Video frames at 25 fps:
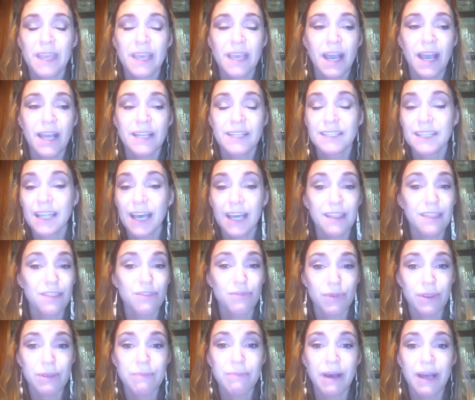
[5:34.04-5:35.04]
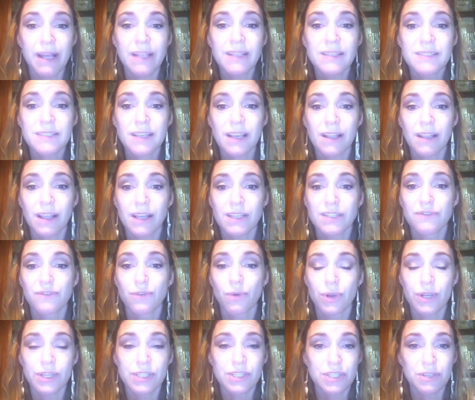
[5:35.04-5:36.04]
I did that in 3 months. I lost
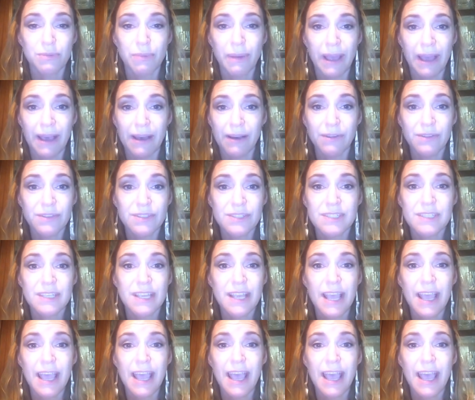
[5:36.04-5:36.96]
42 pounds.